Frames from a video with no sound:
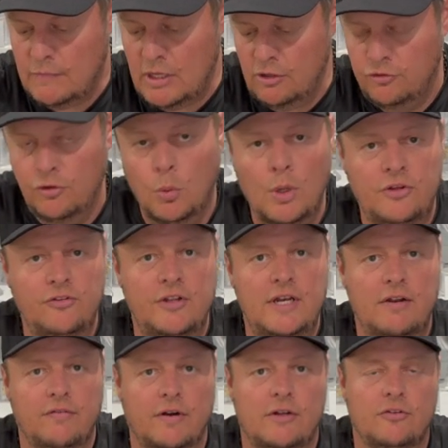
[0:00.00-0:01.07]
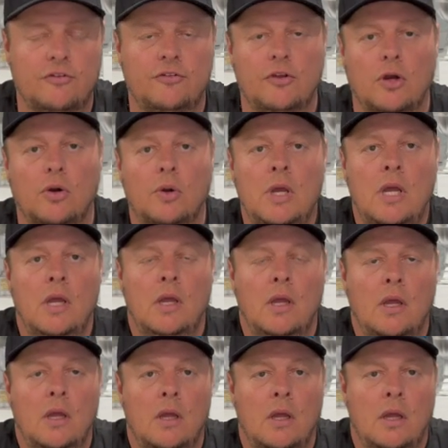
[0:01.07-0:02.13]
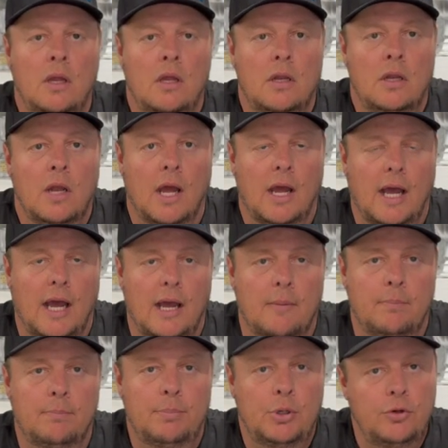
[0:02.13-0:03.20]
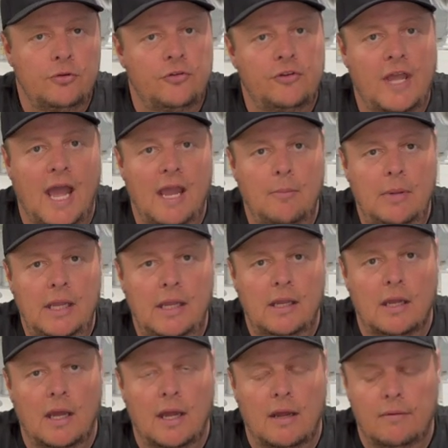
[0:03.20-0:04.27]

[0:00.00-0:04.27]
So what's the difference? So uh, boost timing,